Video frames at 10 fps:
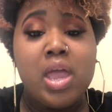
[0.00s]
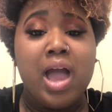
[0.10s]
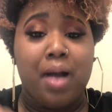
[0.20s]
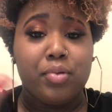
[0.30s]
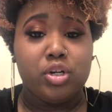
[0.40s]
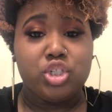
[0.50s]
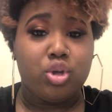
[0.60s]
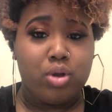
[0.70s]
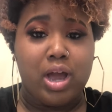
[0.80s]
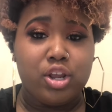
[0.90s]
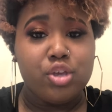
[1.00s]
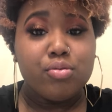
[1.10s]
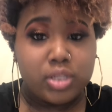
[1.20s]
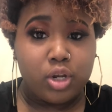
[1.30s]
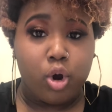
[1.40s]
I'm going to show you how to
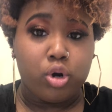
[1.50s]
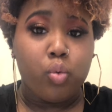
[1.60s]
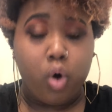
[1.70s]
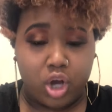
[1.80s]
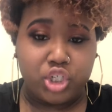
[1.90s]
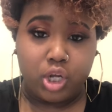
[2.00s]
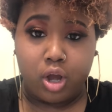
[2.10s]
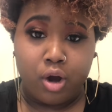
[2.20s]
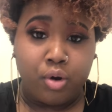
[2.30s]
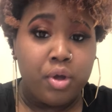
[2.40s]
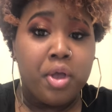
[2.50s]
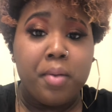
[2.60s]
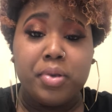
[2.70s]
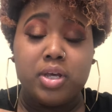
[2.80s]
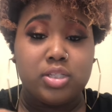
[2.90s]
use it on a wash and go
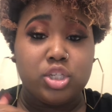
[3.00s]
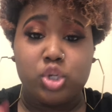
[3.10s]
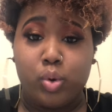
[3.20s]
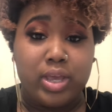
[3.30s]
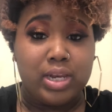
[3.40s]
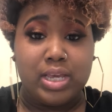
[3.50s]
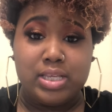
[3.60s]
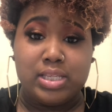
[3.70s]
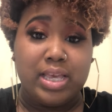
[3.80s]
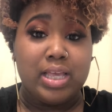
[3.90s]
because it's quick and easy.